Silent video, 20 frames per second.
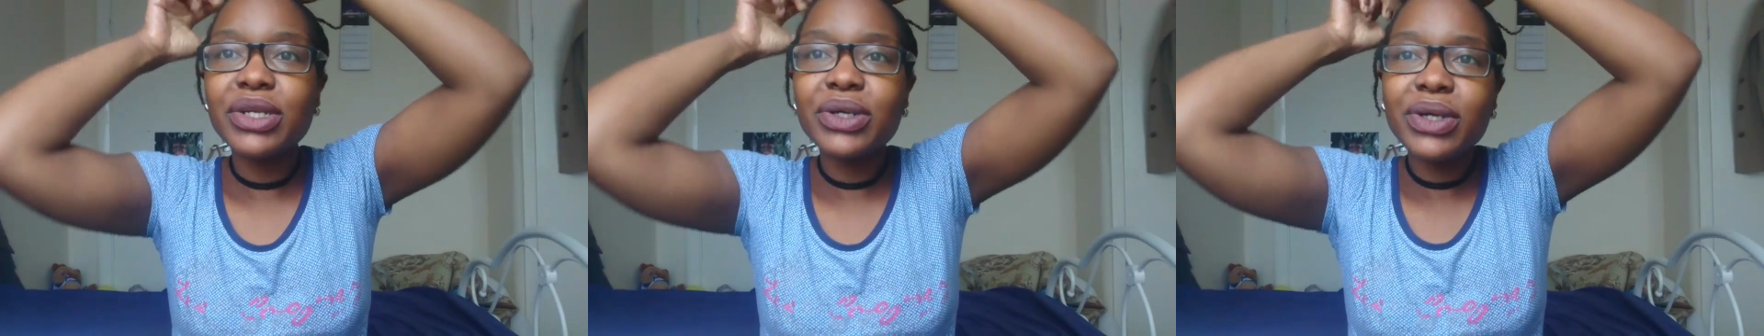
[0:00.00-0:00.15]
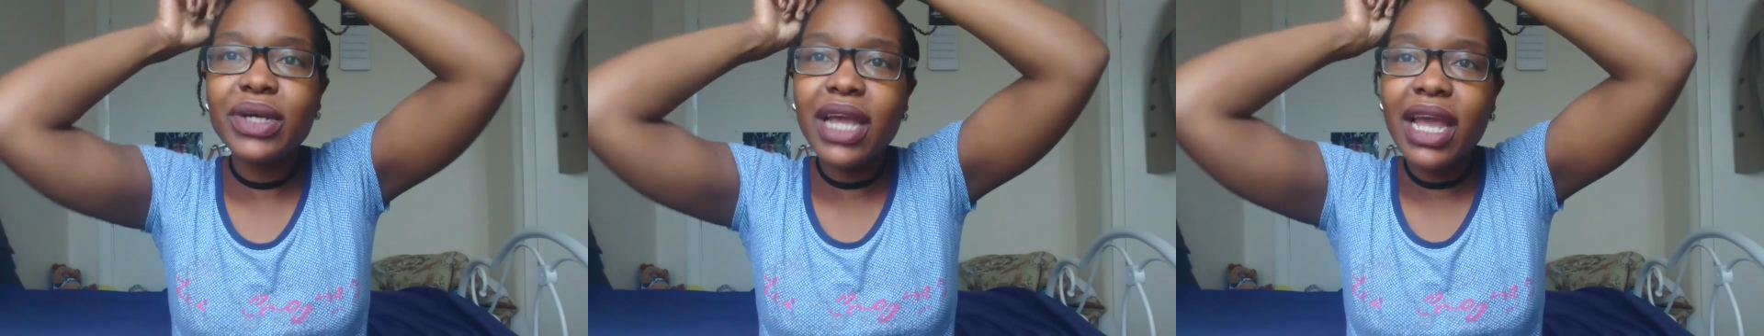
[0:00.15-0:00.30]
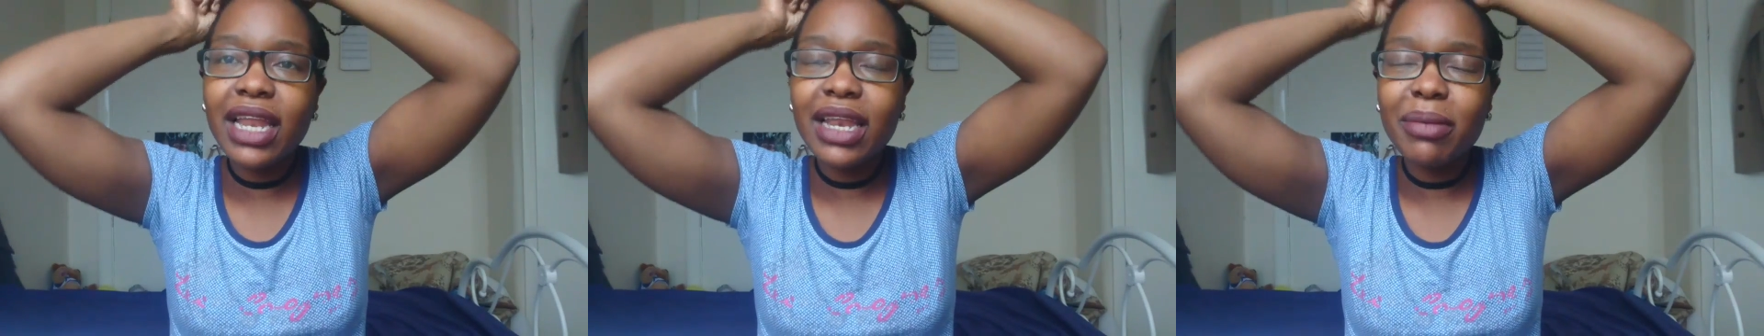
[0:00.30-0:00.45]

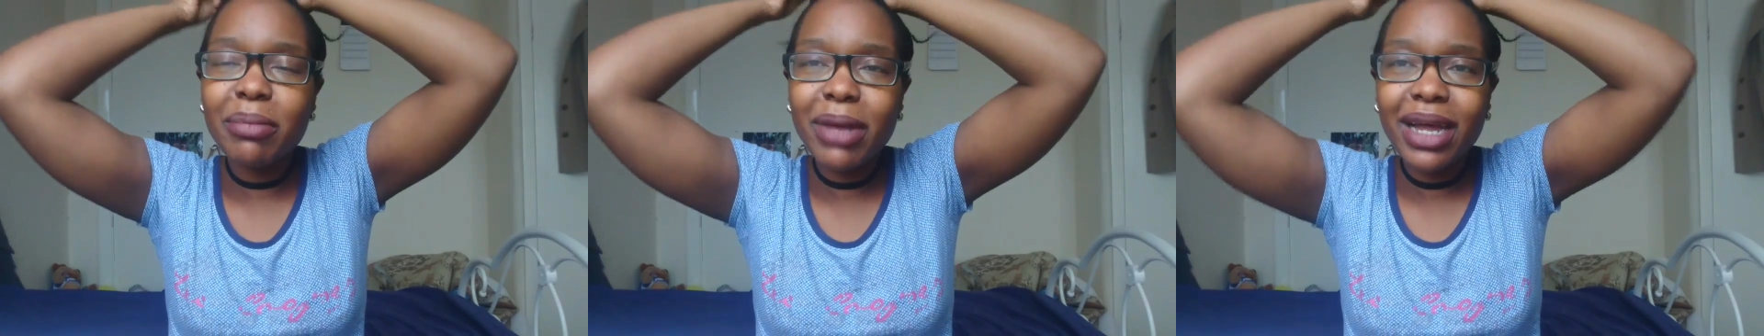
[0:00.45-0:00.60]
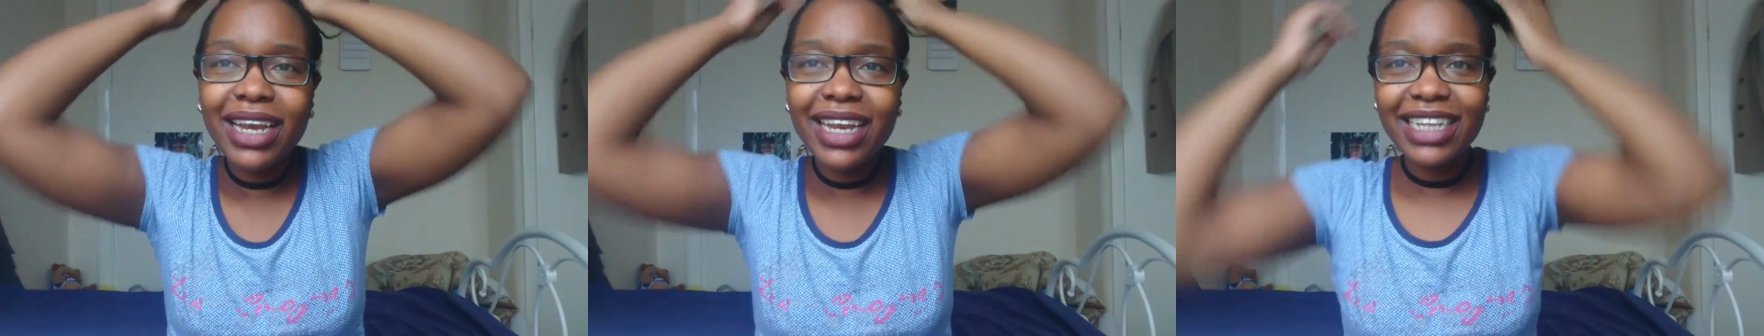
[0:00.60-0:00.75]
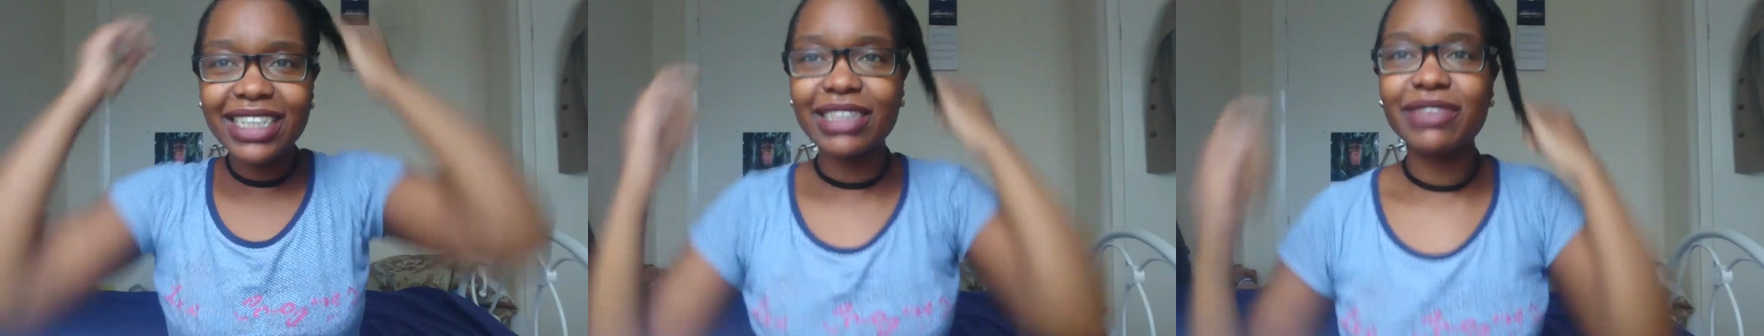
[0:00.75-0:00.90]
you again in
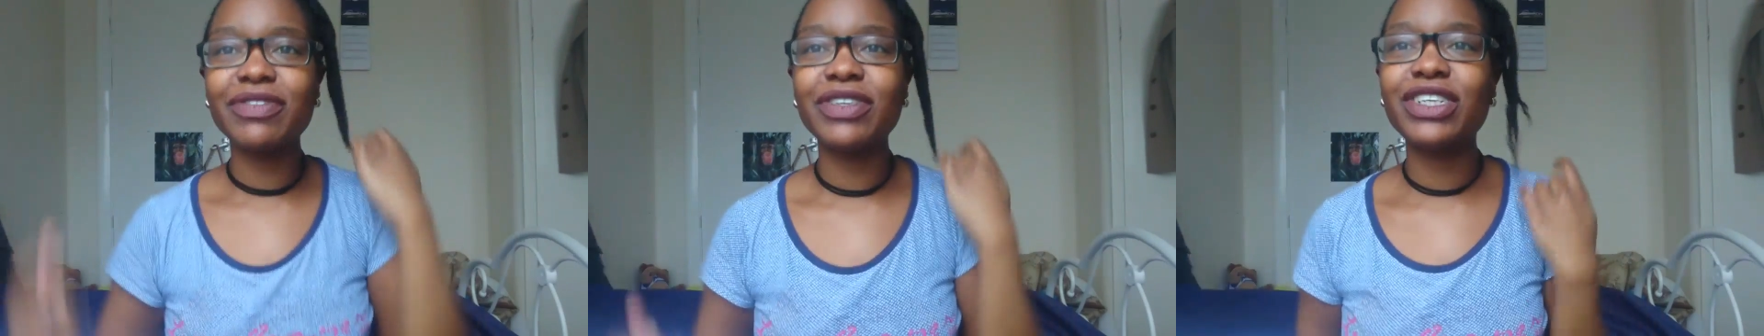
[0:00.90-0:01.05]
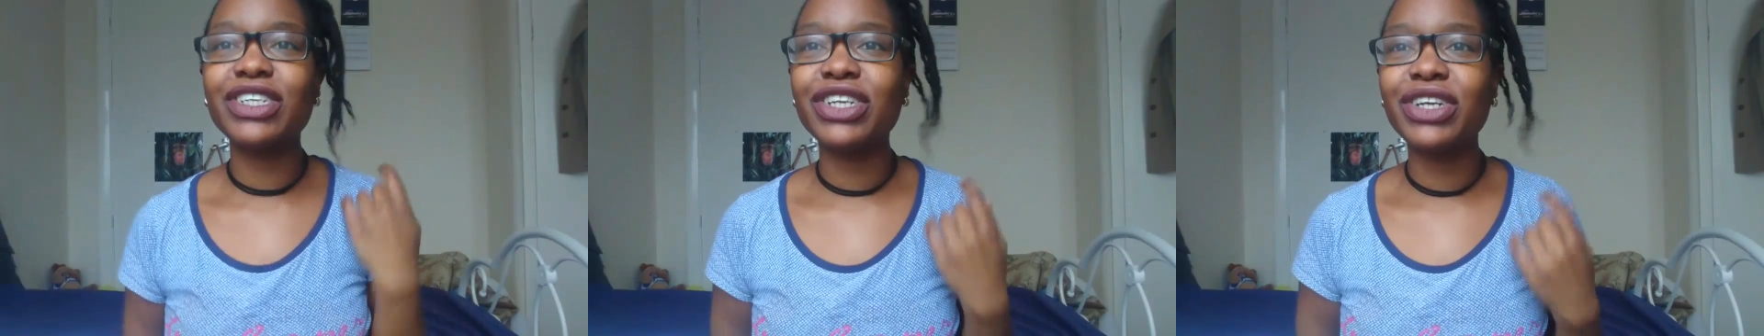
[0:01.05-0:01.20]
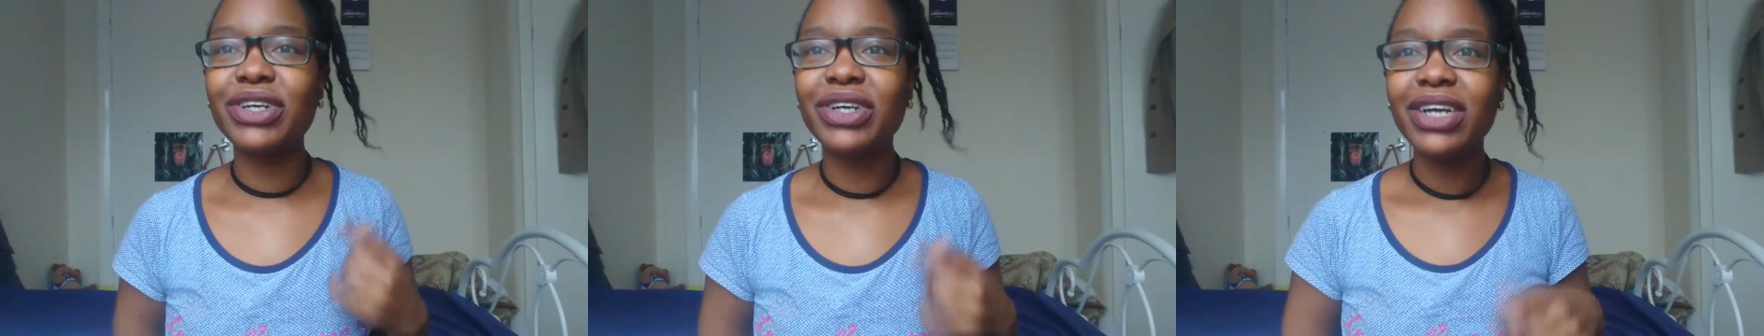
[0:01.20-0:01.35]
my next
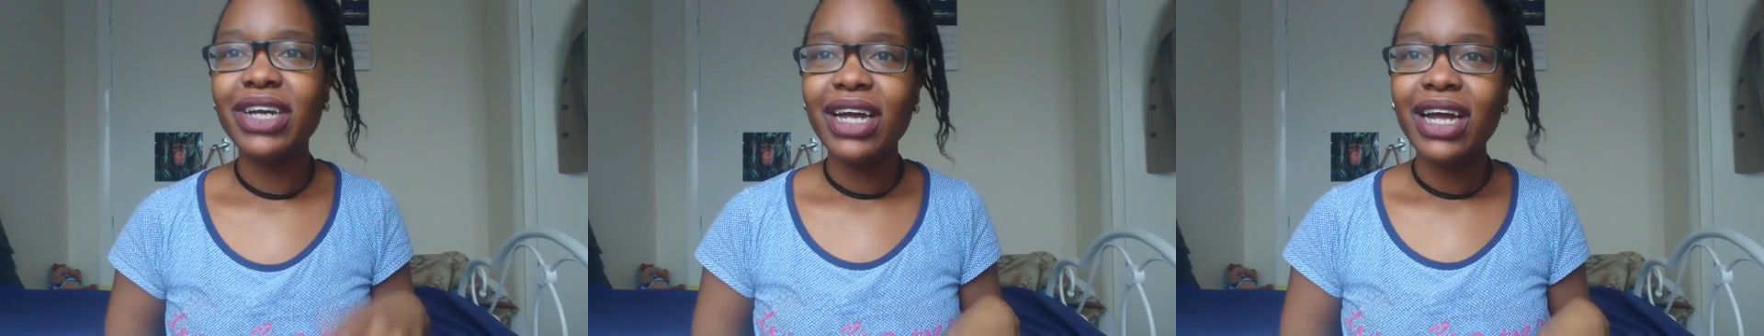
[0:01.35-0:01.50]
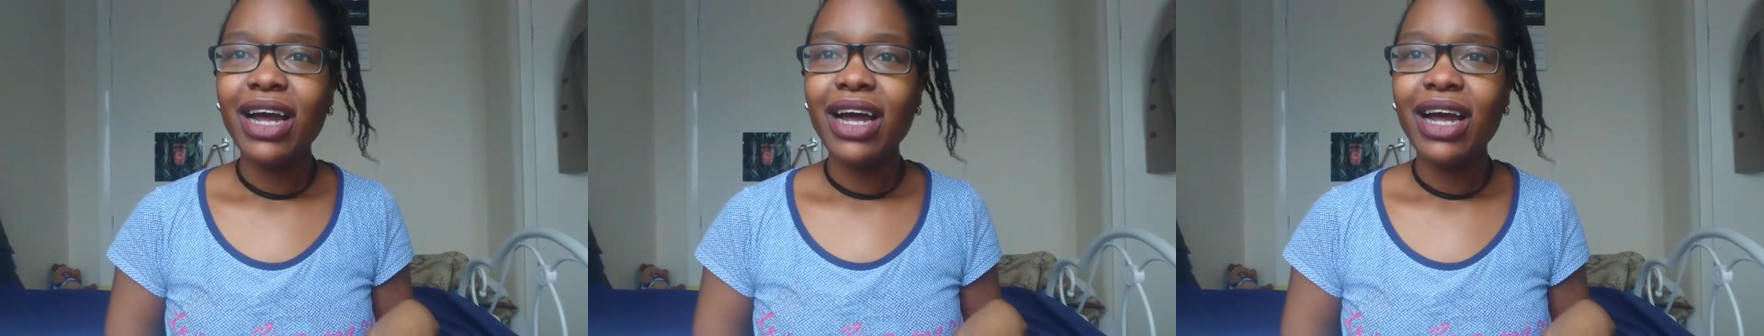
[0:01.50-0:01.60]
video.